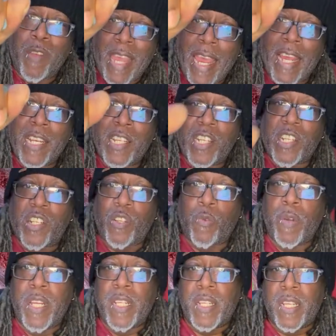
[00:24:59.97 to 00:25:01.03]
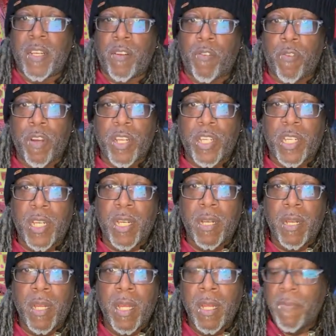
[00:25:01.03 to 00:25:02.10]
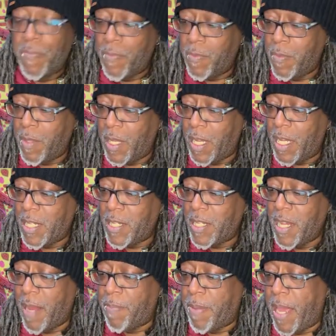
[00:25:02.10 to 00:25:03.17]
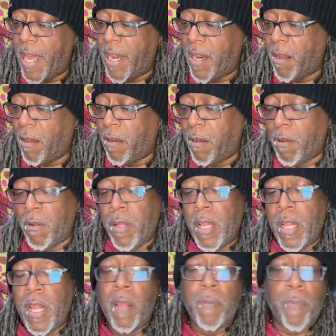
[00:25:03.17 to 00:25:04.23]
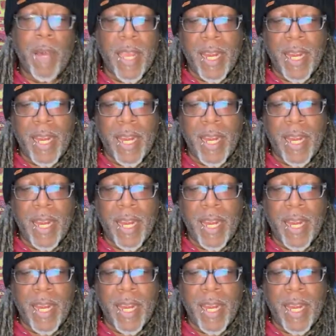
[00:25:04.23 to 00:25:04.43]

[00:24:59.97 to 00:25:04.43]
can't just squeeze it and crush it. That's not bad at all. But